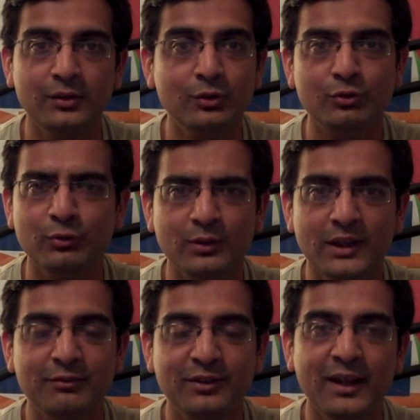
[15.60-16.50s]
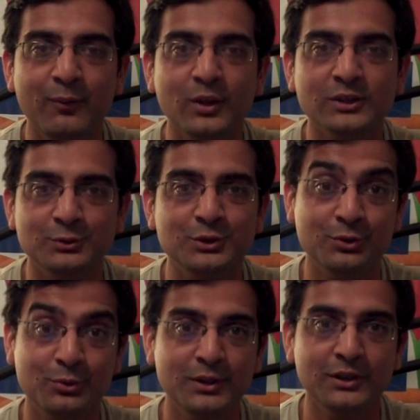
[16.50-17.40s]
useful everyday words which
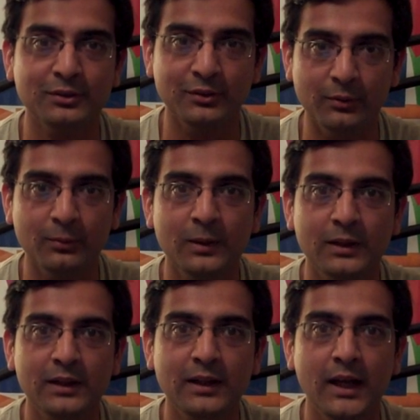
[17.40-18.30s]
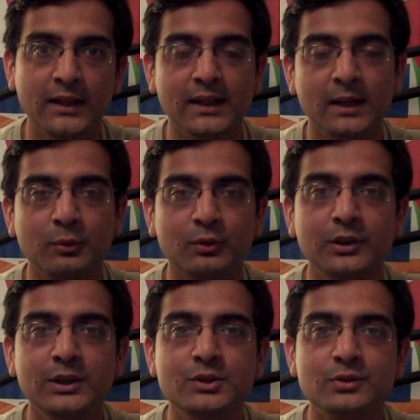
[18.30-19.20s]
you do need to know. And then I'm going
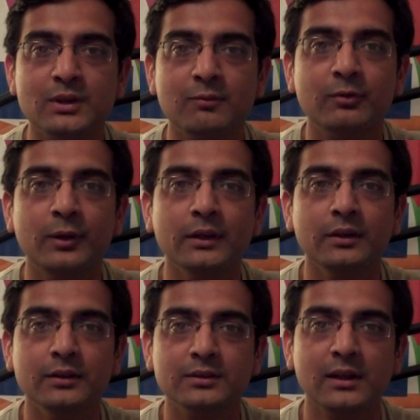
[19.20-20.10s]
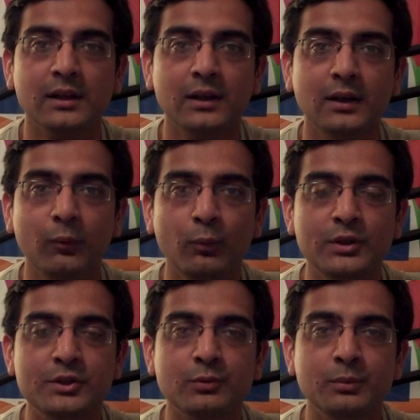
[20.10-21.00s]
to teach you some phrases
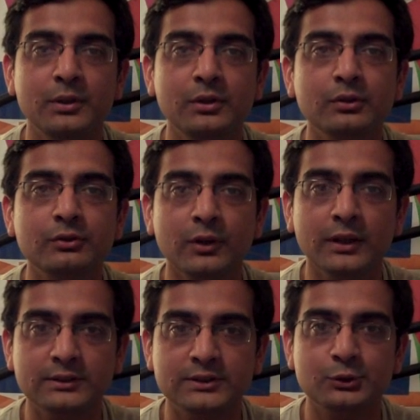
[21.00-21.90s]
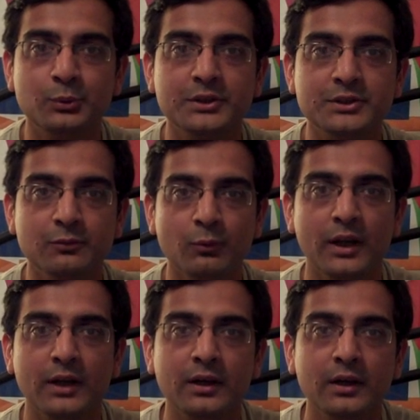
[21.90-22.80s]
which would be useful in a situation
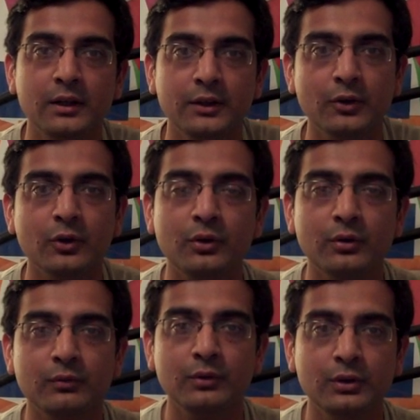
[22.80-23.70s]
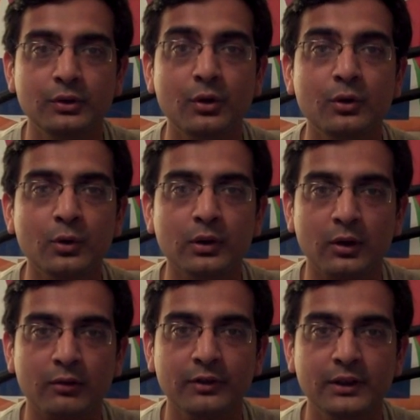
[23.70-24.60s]
where you don't know a
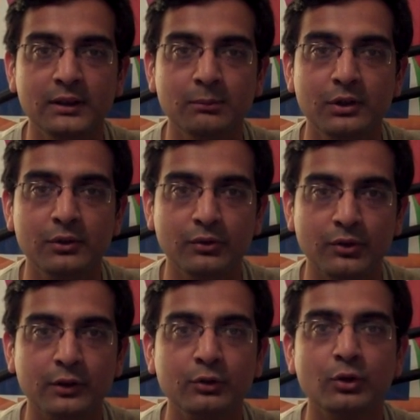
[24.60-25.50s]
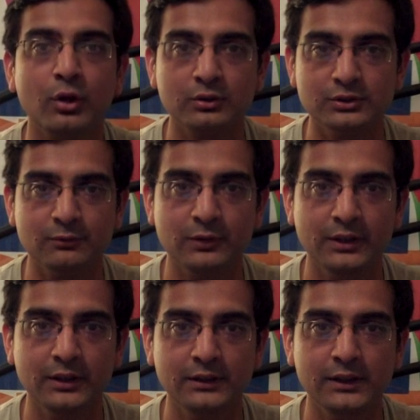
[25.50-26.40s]
lot of Hindi but you're trying to talk to someone
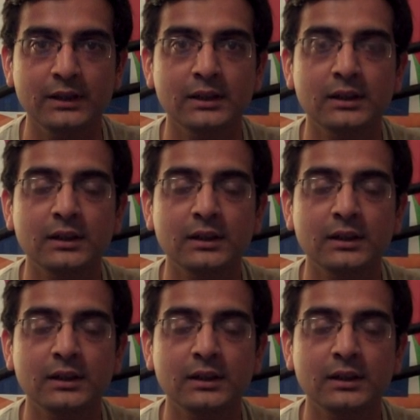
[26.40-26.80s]
in Hindi.